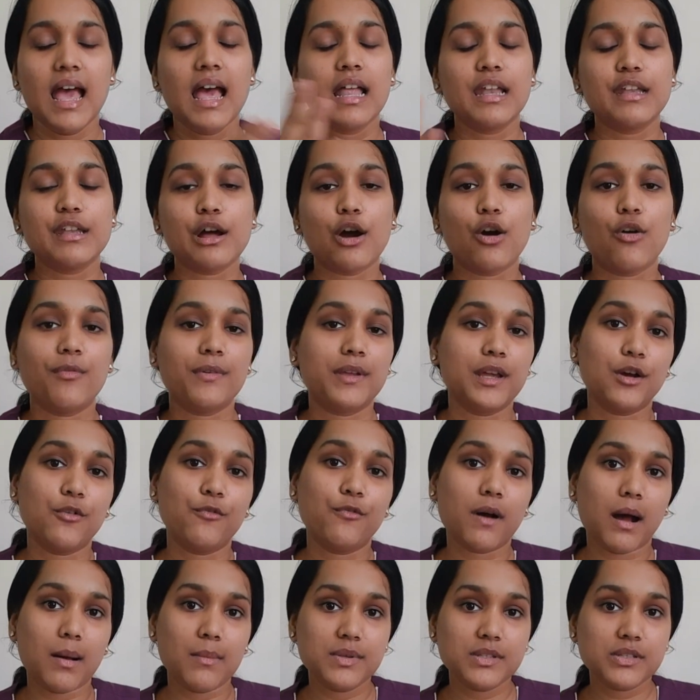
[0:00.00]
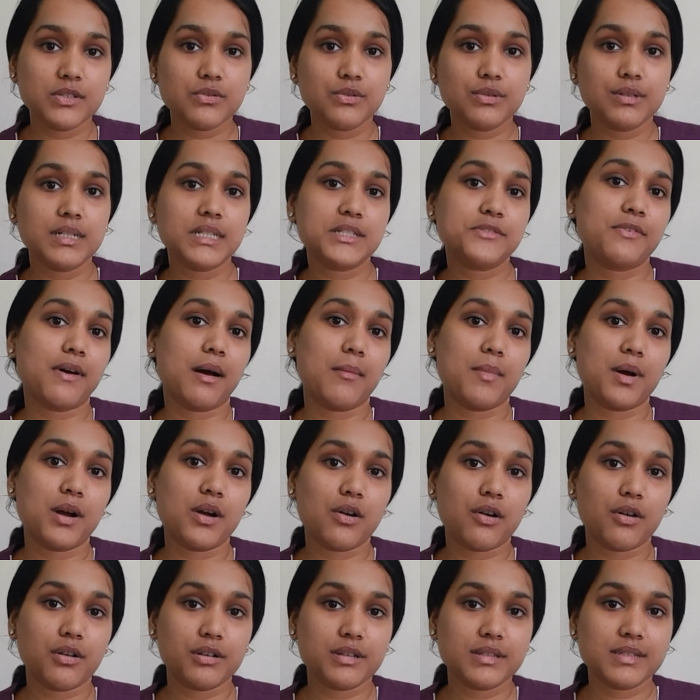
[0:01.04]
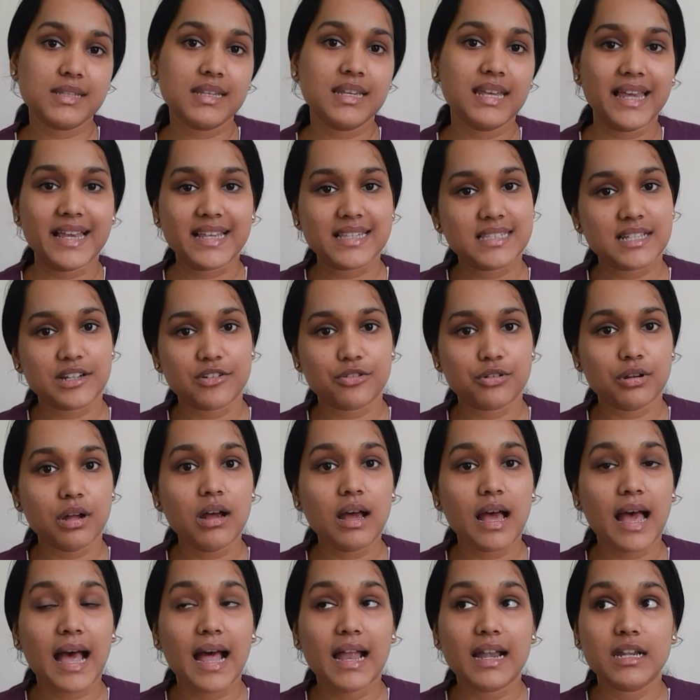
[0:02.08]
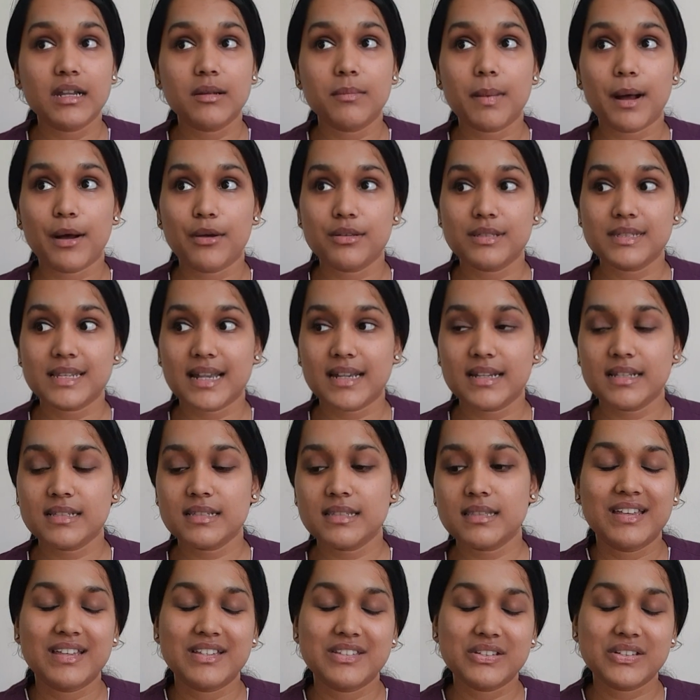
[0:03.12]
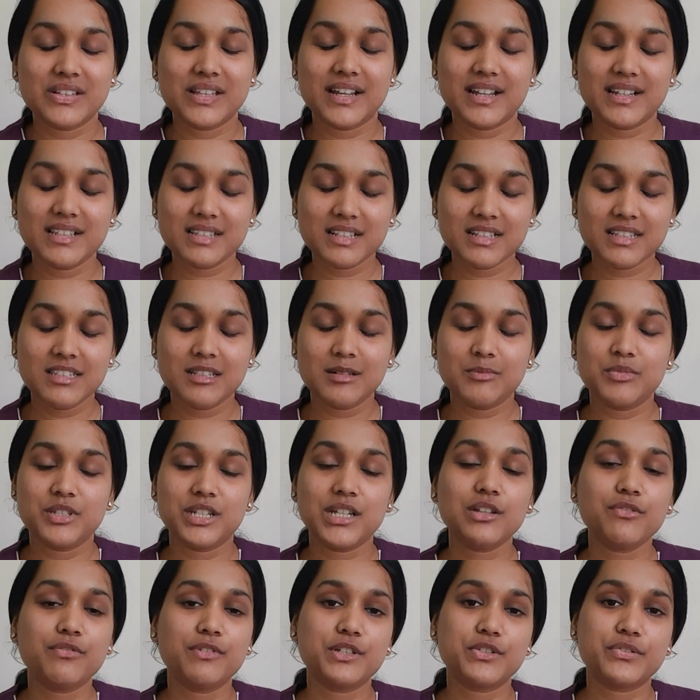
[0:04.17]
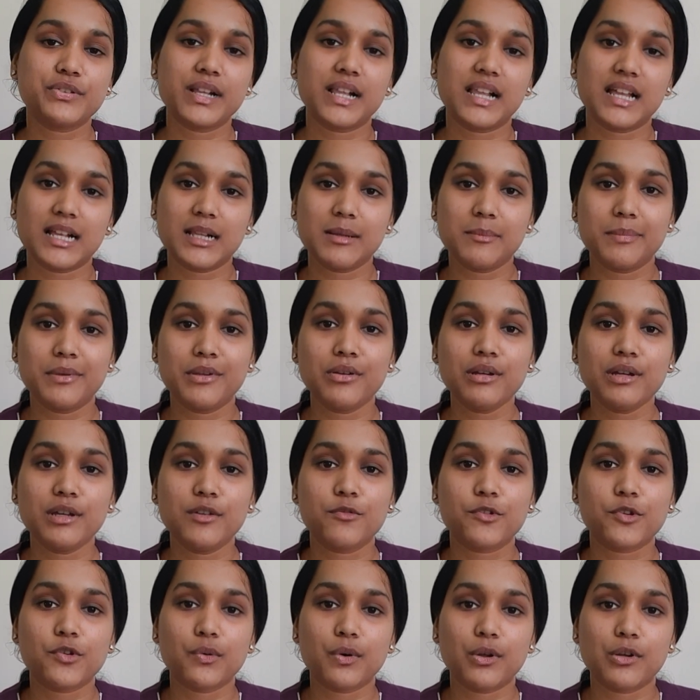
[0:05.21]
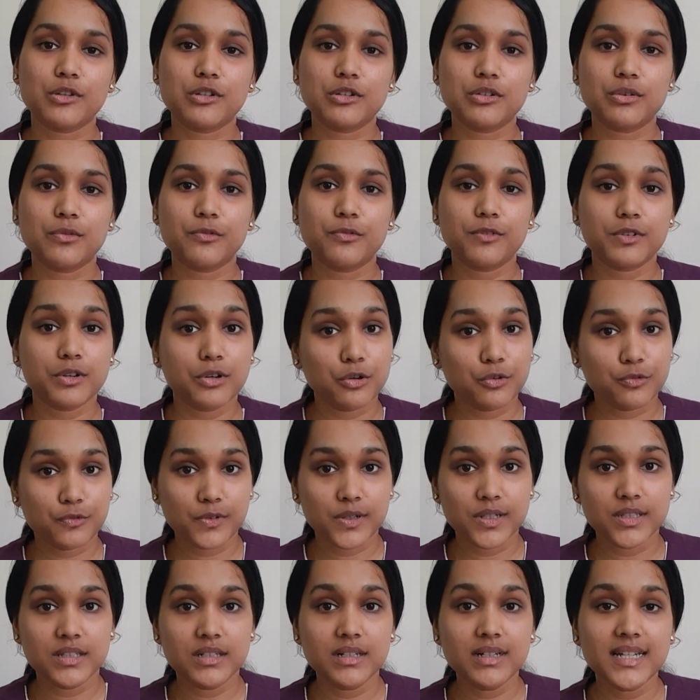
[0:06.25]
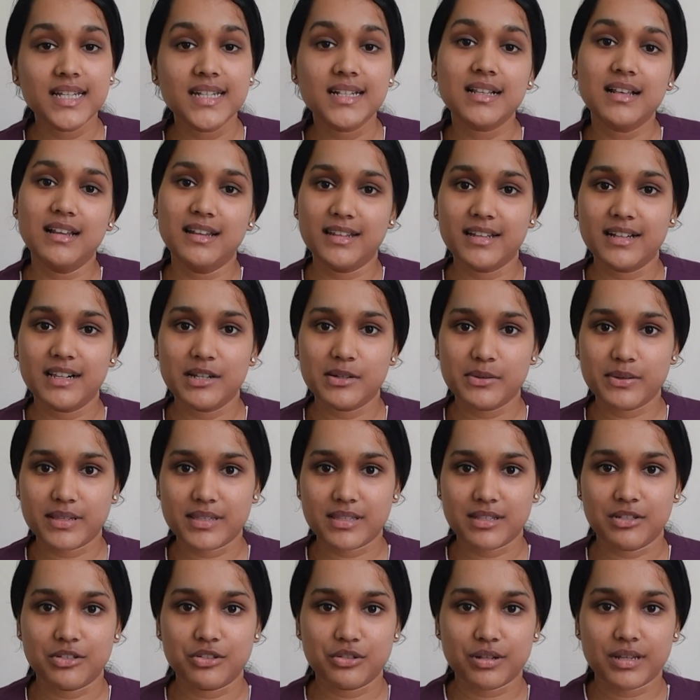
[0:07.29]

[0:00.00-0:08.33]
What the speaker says: Now we have pharmaceutics, pharmacognosy, etc., and biostatics. Okay, so there is a subject which will help you if you want to go further in clinical research.